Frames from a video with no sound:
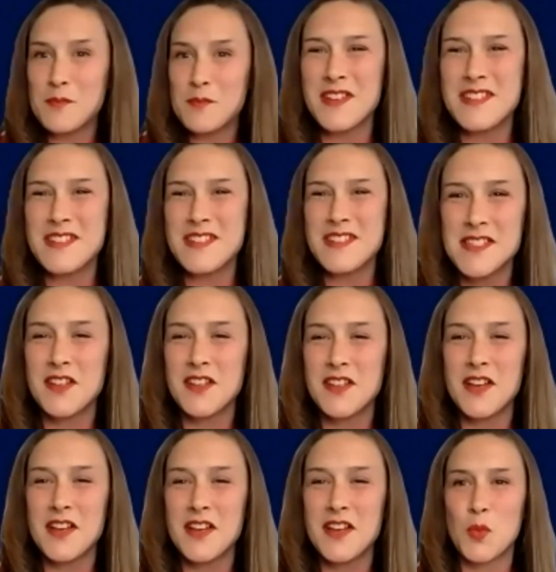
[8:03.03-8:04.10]
tasked
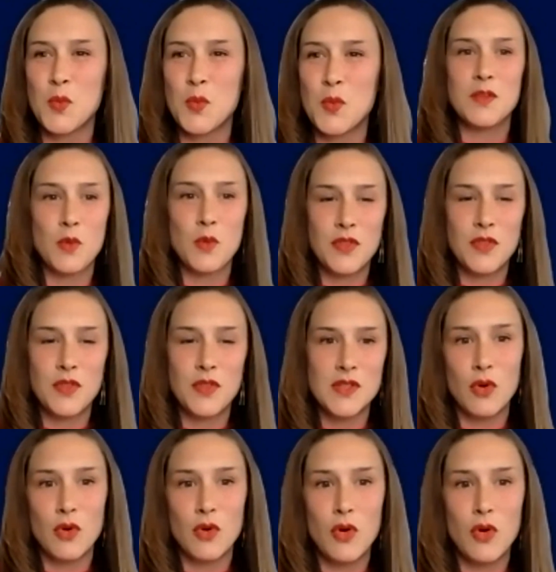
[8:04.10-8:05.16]
us with this
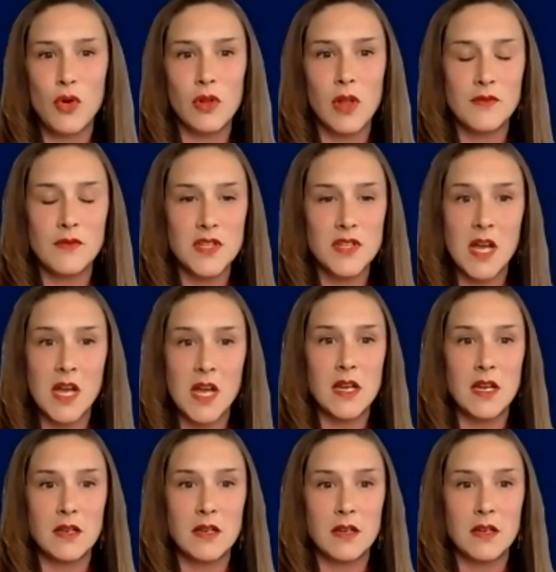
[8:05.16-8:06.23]
goal of
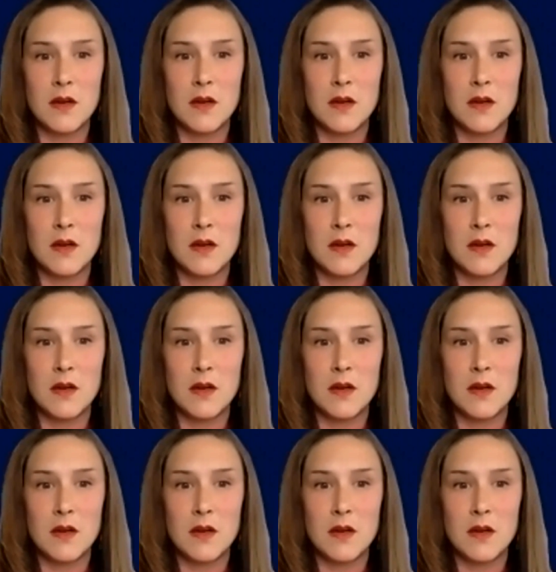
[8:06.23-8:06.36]
designing a